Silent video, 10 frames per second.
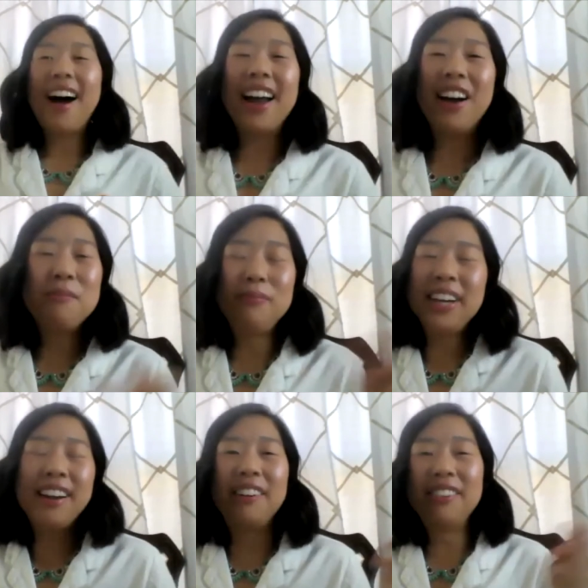i
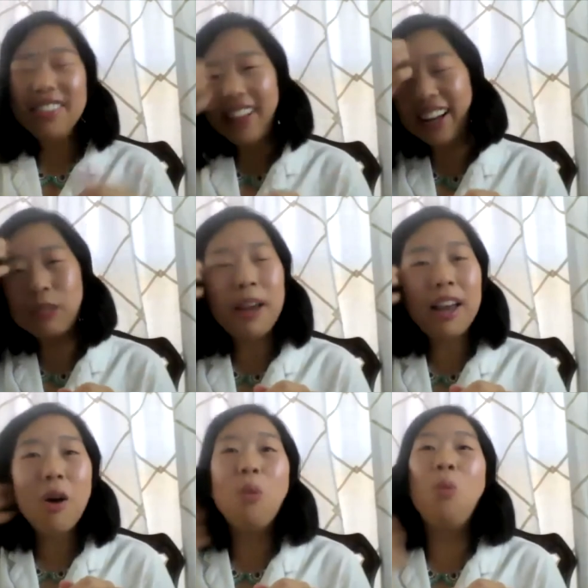you know like it's
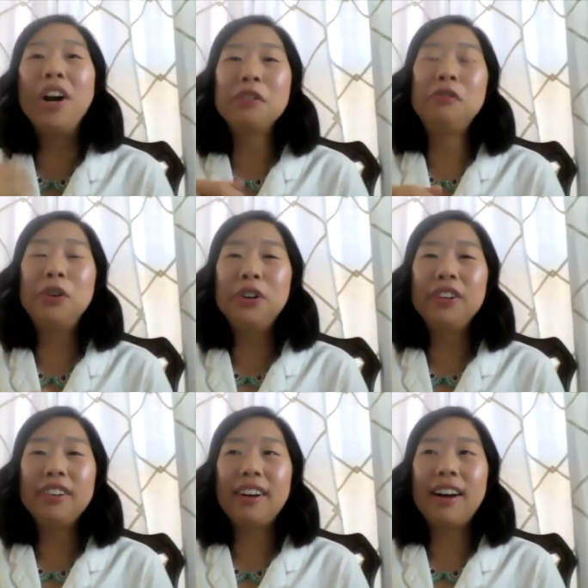been
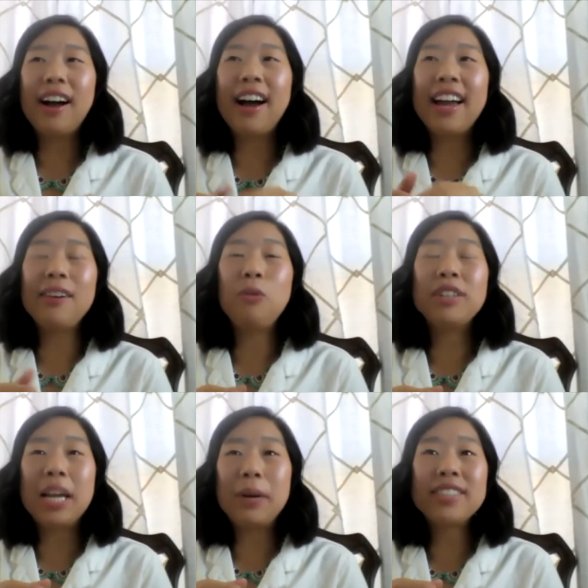wonderful I
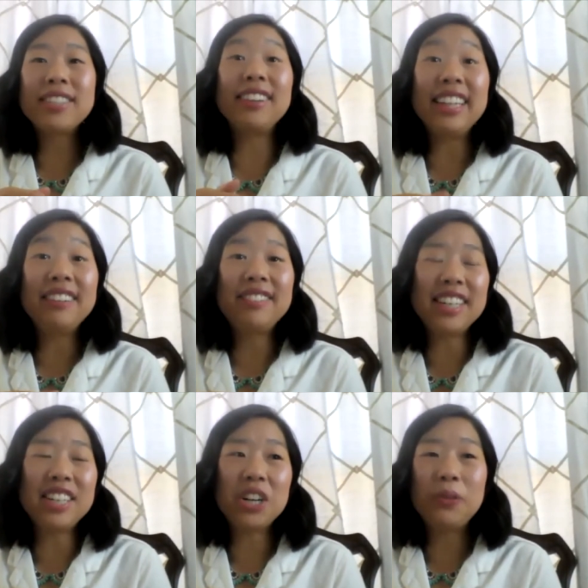was able to leave
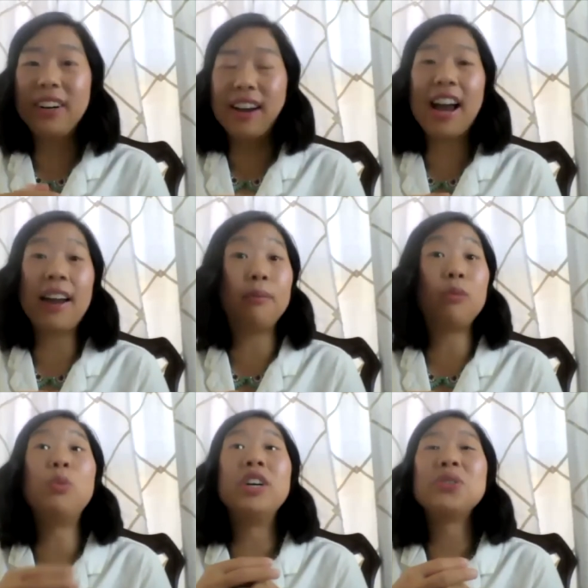teaching when I
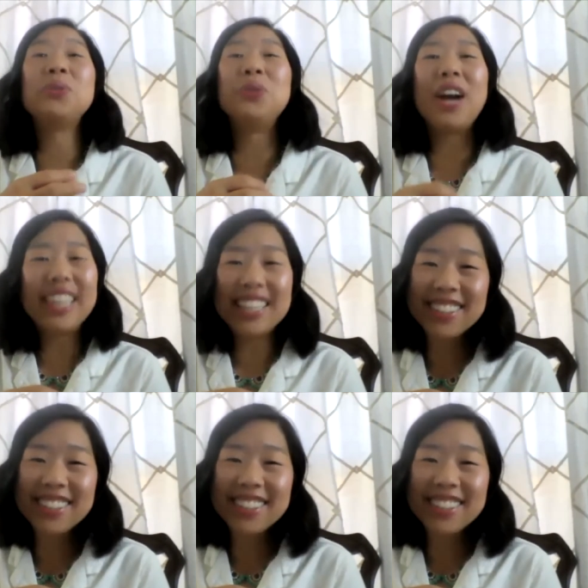was ready